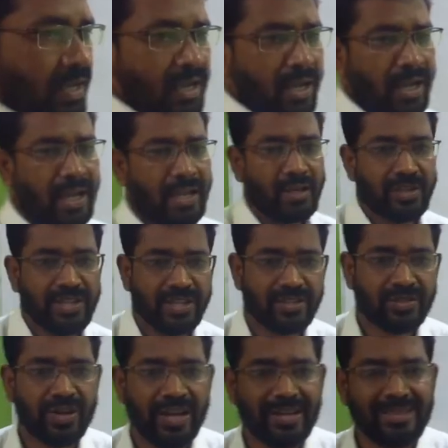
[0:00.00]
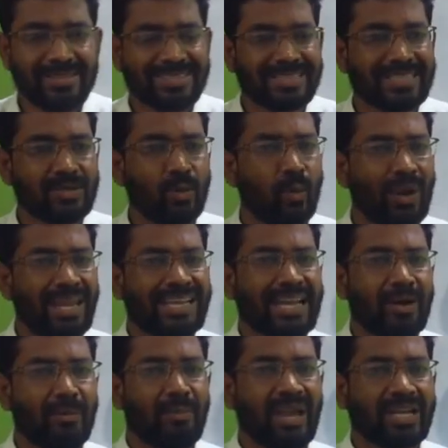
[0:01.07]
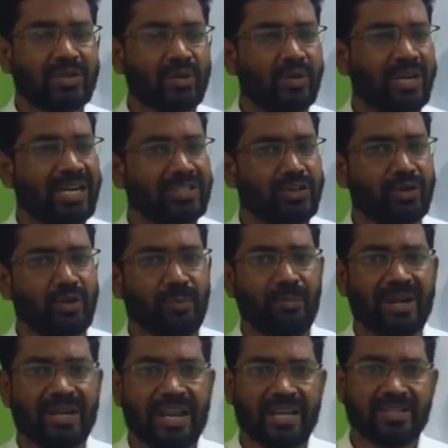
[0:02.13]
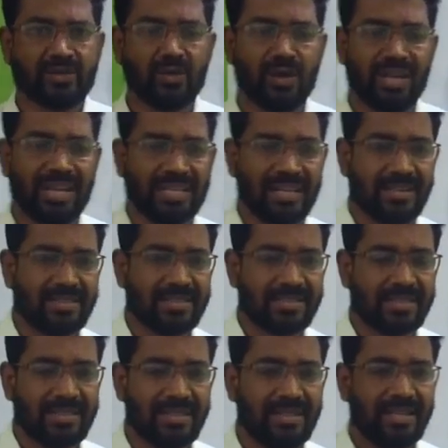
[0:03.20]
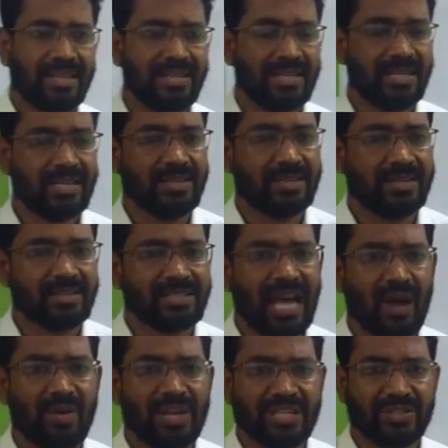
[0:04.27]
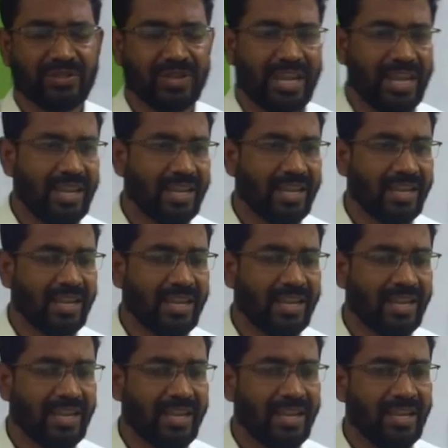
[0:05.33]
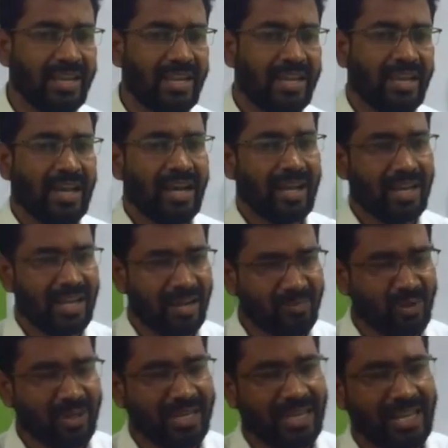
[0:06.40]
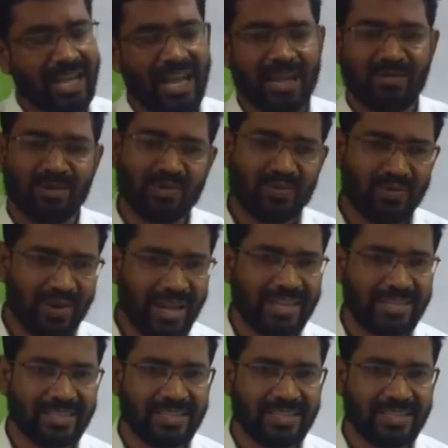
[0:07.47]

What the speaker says: Hello dear students, welcome back to Kuliyarchar Government High School online class. Dear learners, how are you today? Alhamdulillah, I am also fine.